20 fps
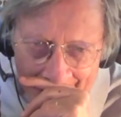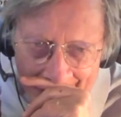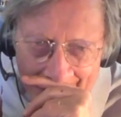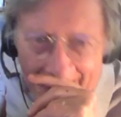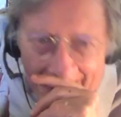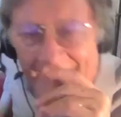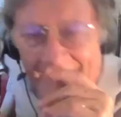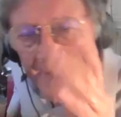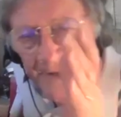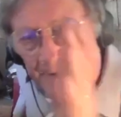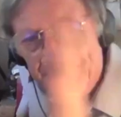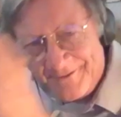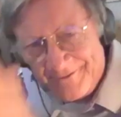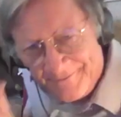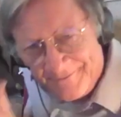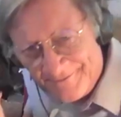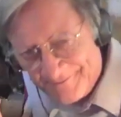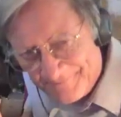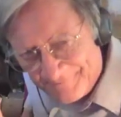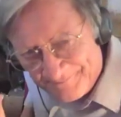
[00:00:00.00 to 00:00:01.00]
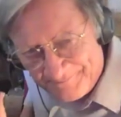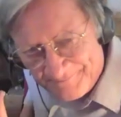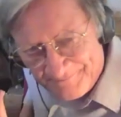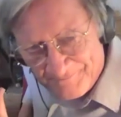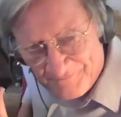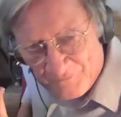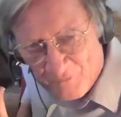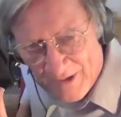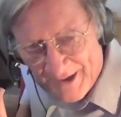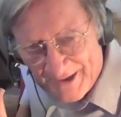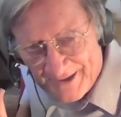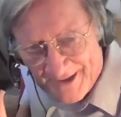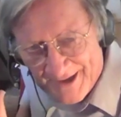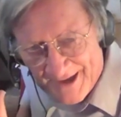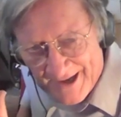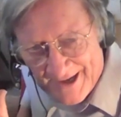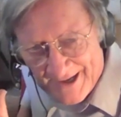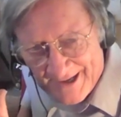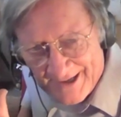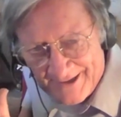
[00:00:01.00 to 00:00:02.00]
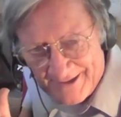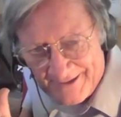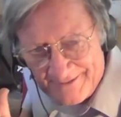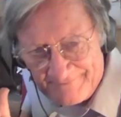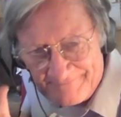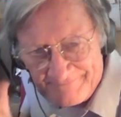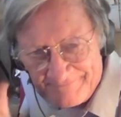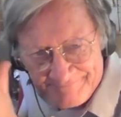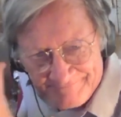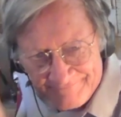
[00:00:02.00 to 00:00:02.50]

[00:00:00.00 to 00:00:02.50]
and when I